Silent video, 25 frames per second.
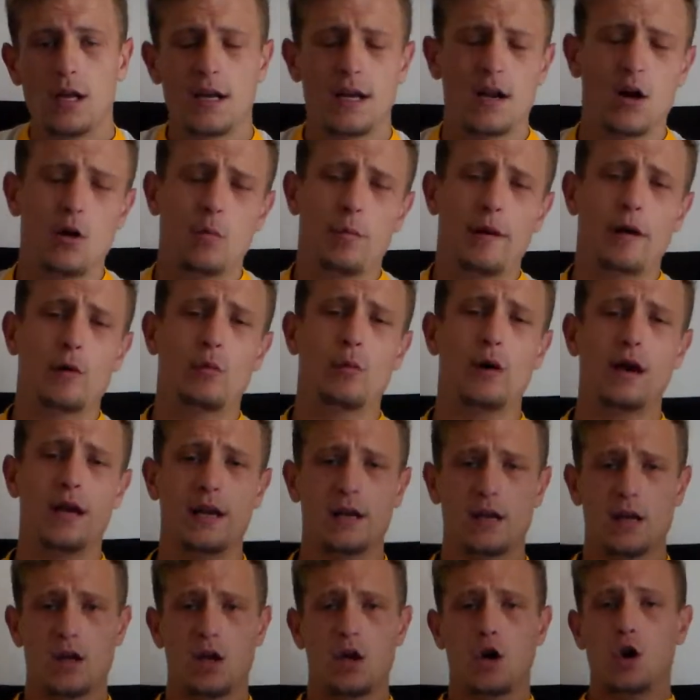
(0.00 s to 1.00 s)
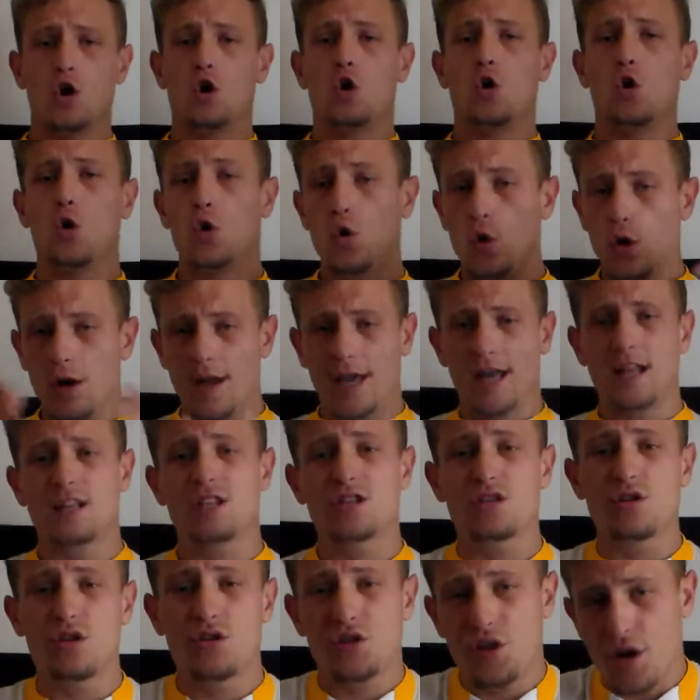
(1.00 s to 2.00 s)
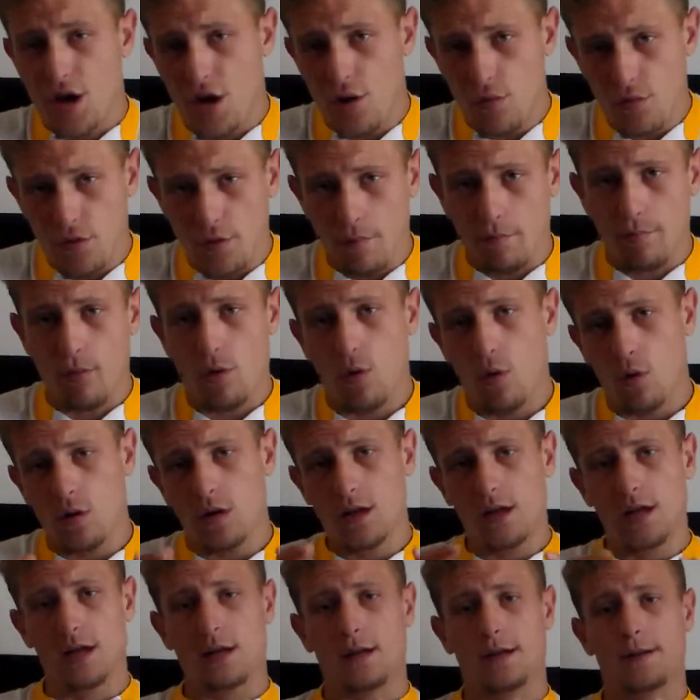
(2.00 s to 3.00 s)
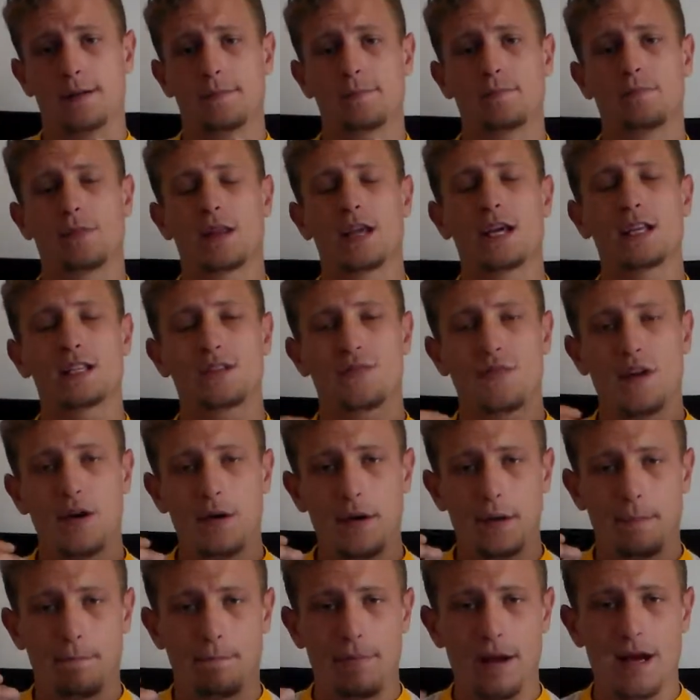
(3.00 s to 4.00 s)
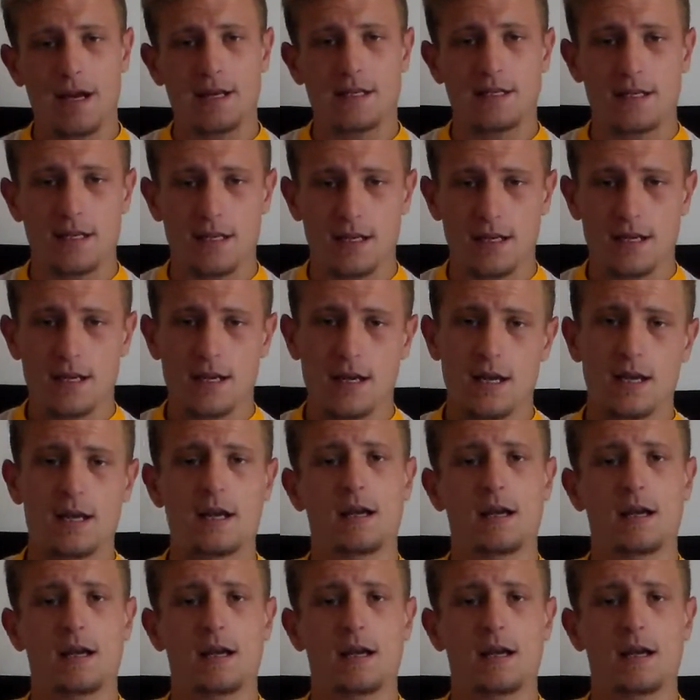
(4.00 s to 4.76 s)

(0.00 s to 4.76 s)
Now, but wait, who gets to throw the ball in? It's very basic.